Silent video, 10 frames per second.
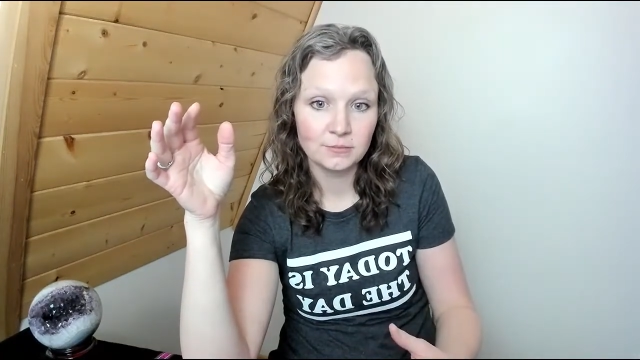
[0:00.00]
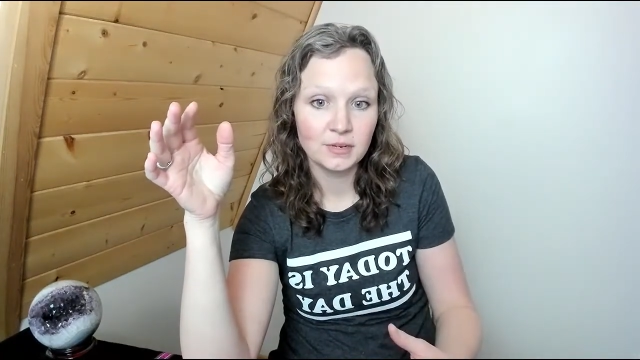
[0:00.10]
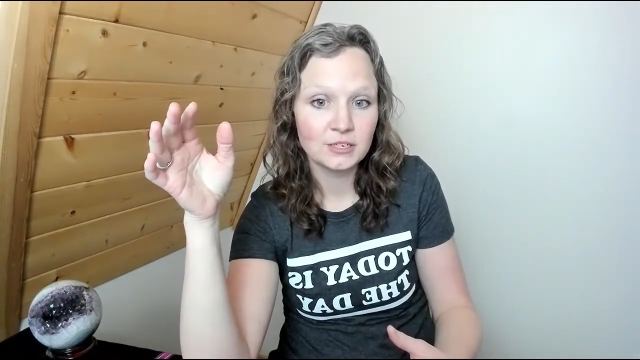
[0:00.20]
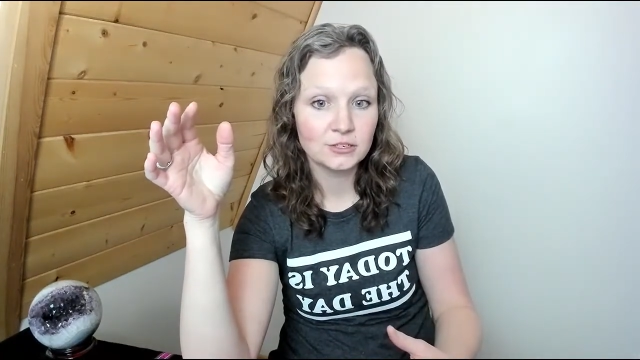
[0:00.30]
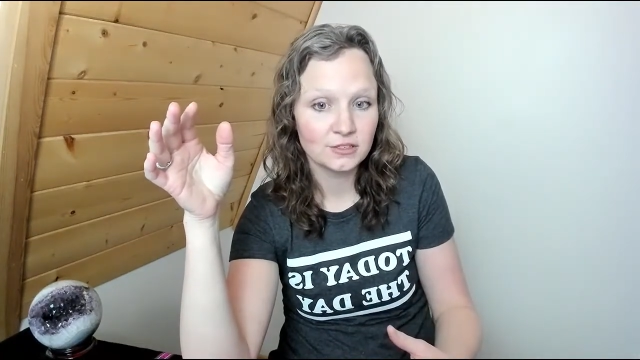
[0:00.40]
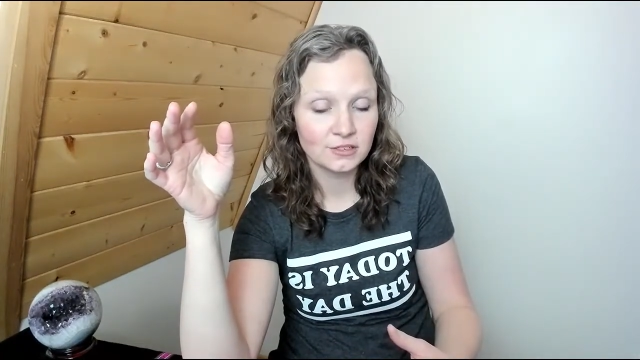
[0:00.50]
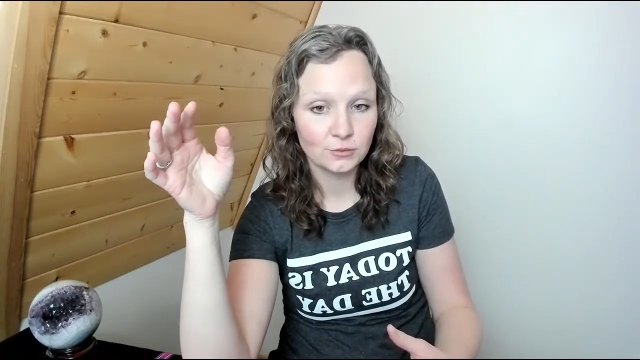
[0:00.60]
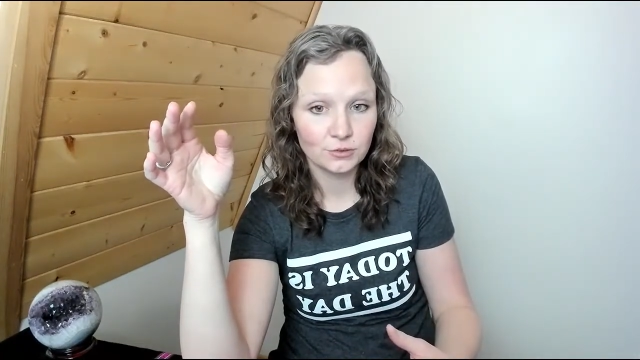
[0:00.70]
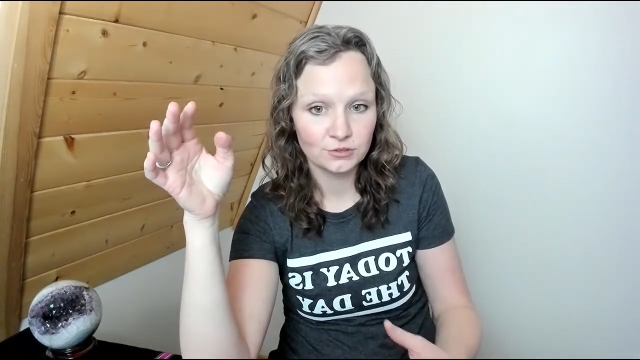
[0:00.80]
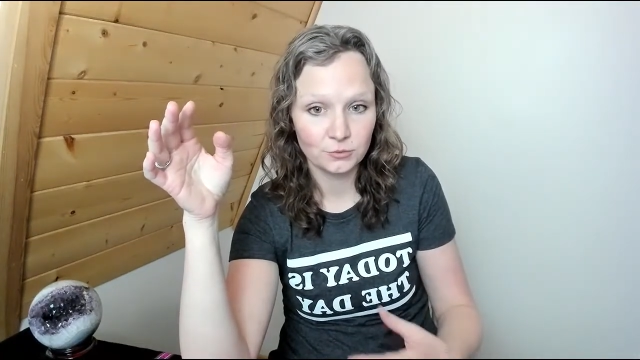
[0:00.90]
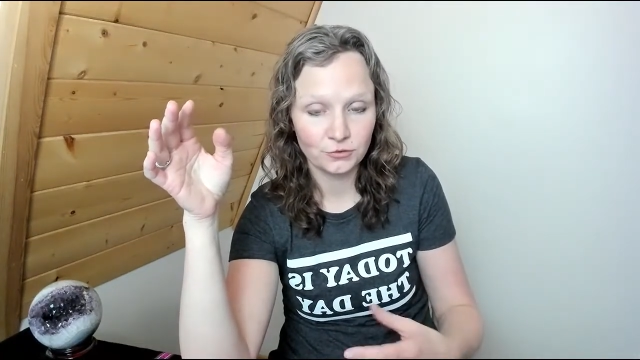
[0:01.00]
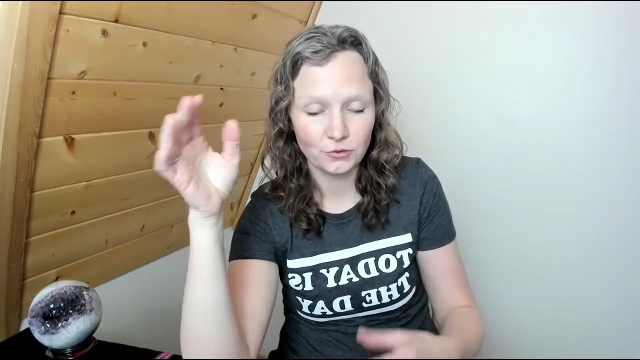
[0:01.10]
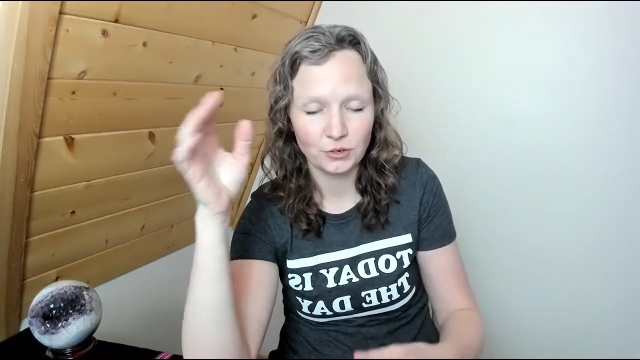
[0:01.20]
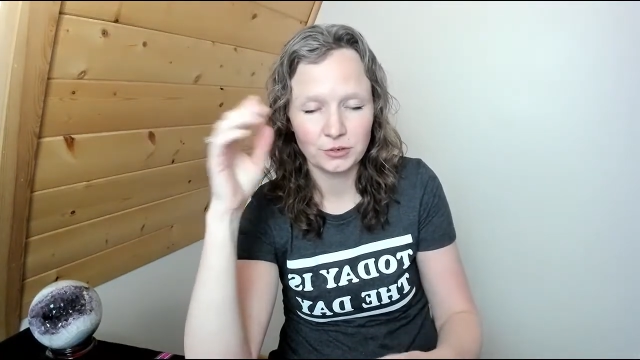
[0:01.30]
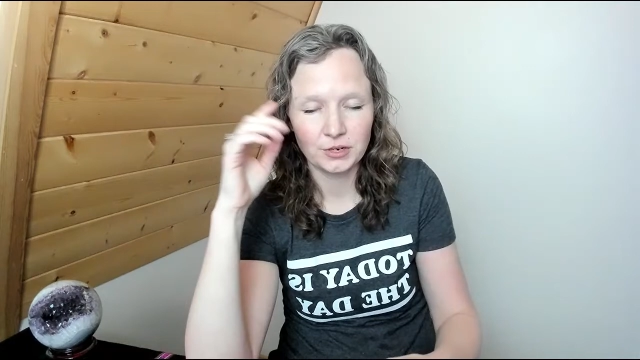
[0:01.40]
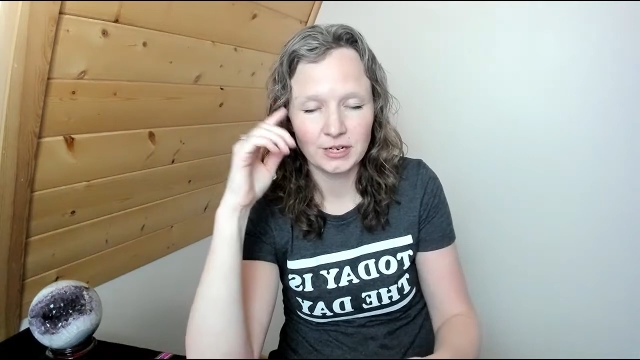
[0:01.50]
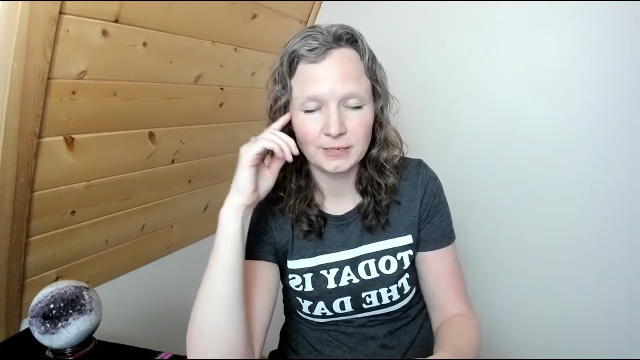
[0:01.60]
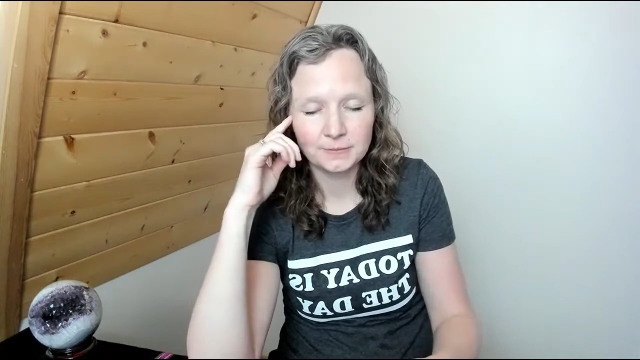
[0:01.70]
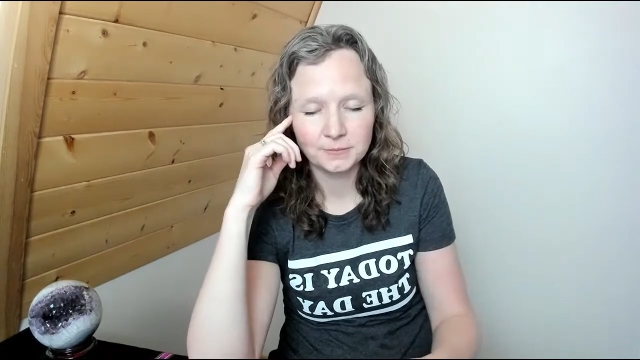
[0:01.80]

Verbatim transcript: Better than it was before, okay?